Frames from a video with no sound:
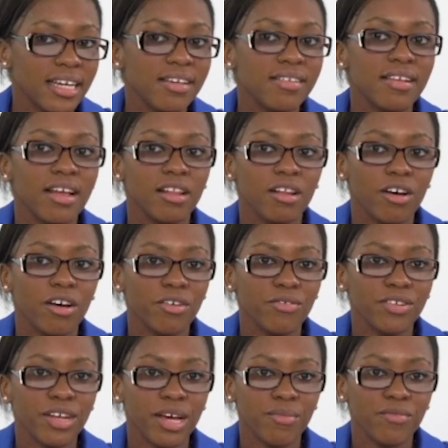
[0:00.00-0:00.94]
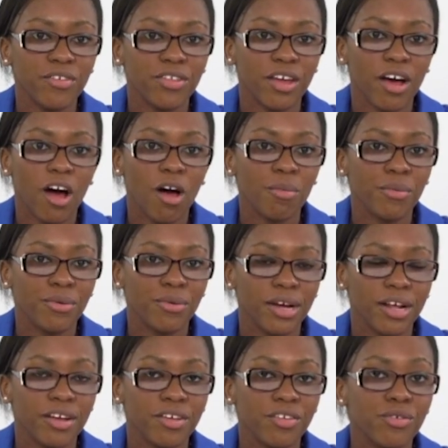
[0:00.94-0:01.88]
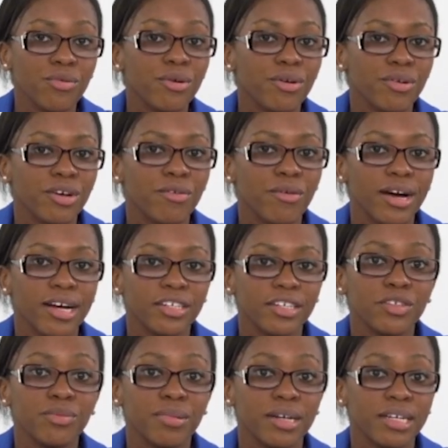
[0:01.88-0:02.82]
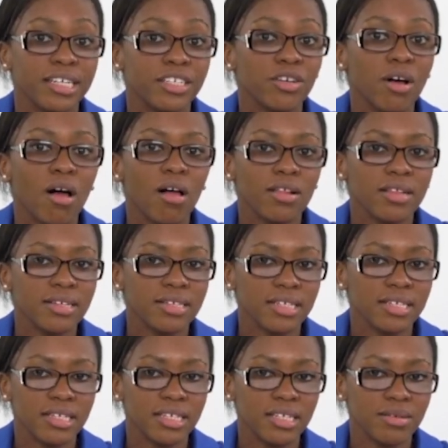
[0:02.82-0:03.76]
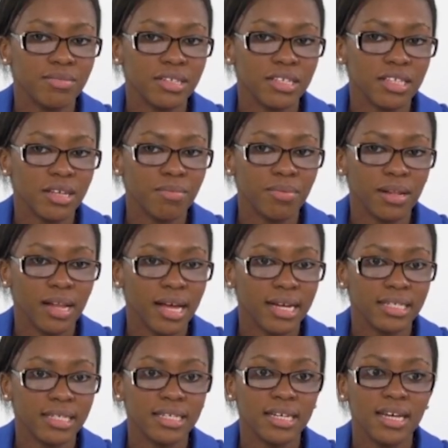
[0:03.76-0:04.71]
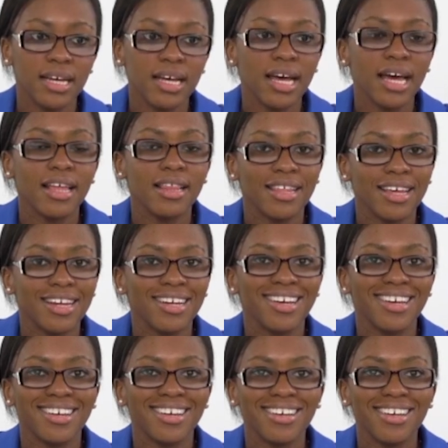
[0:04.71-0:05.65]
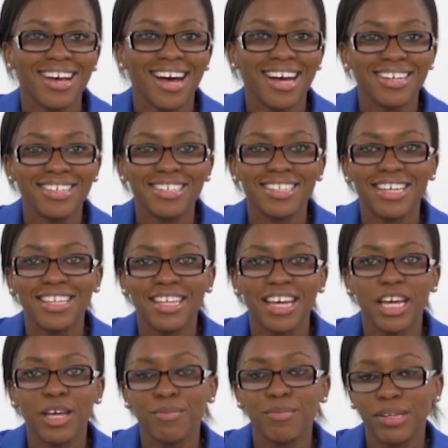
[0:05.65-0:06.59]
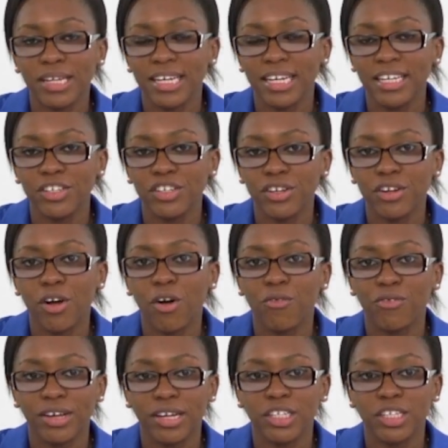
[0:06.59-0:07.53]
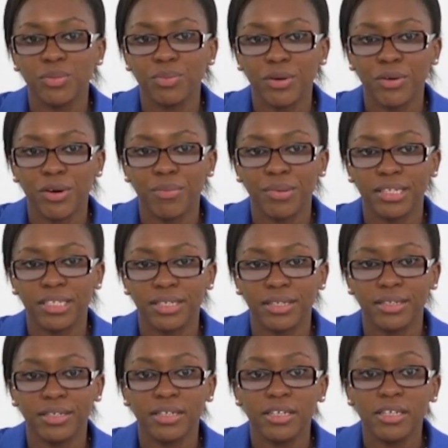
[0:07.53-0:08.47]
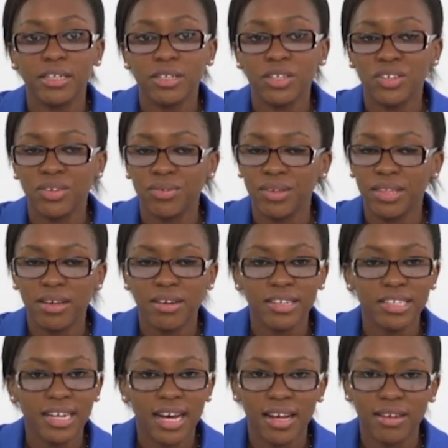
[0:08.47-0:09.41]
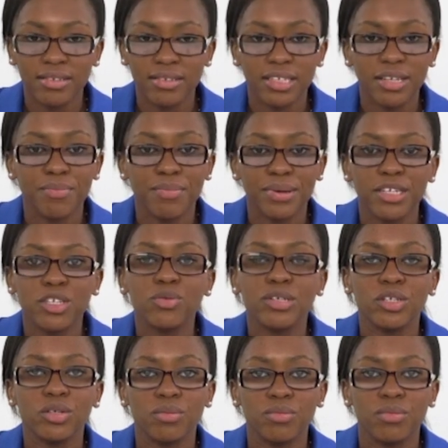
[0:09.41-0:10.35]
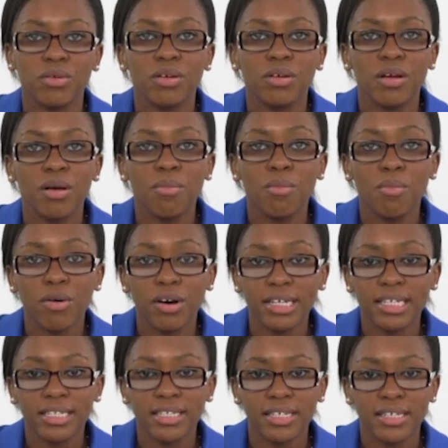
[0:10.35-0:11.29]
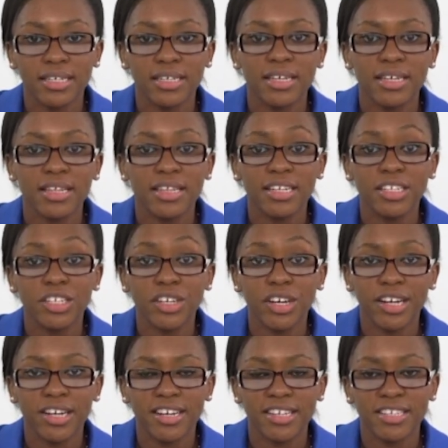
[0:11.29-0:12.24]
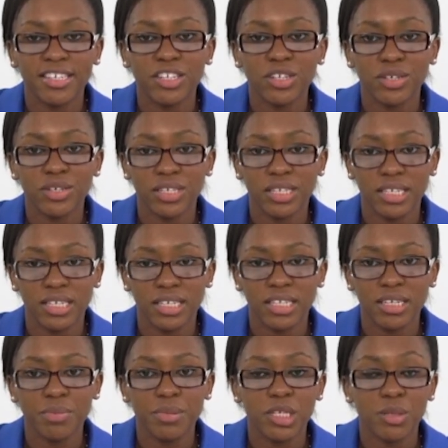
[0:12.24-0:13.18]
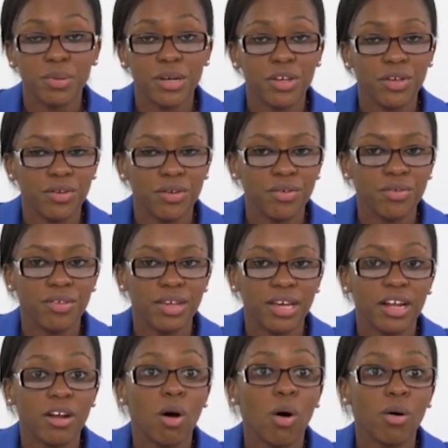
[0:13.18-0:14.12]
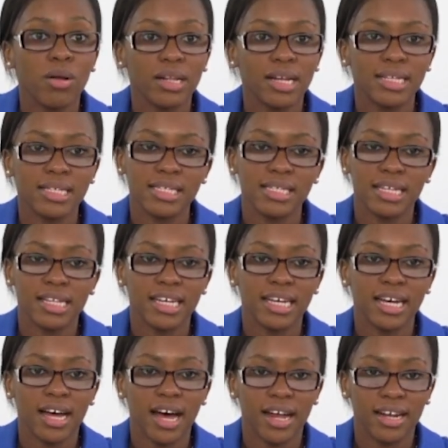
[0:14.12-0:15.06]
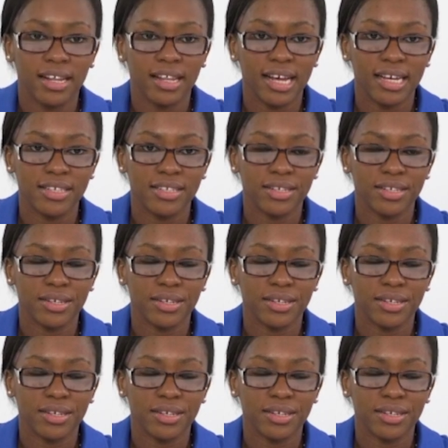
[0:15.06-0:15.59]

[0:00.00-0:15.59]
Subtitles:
a lot of time for the operators who are required to manage all the systems in the plant and then understand the implication of each parameter. So, without a doubt, the best way to monitor the deionization system is by using an online silica analyzer.